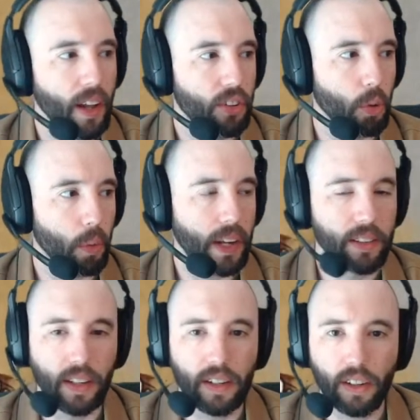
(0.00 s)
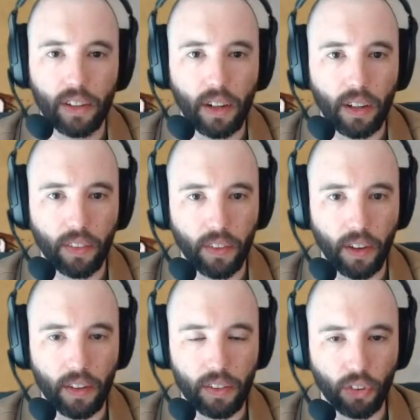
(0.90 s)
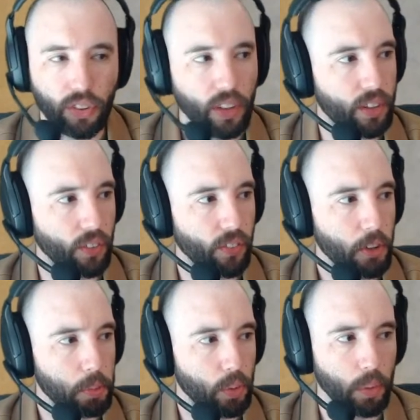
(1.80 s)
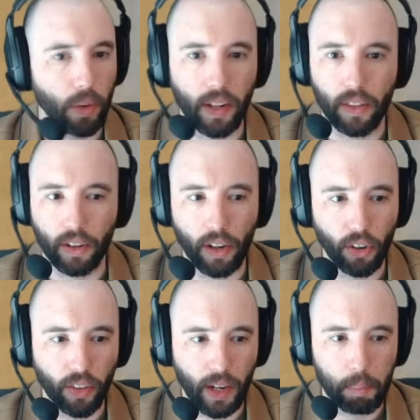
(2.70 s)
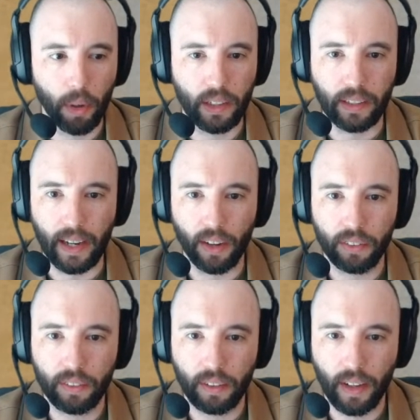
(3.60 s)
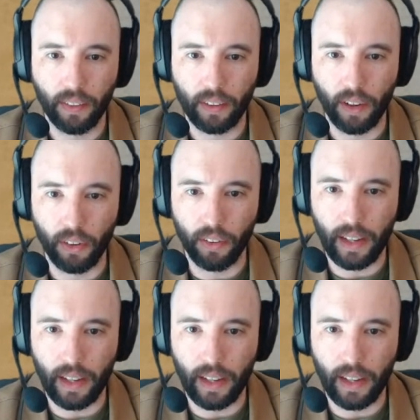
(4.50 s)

So what I did here, y'all, you'll see the difference between the color that I'm putting down and the color that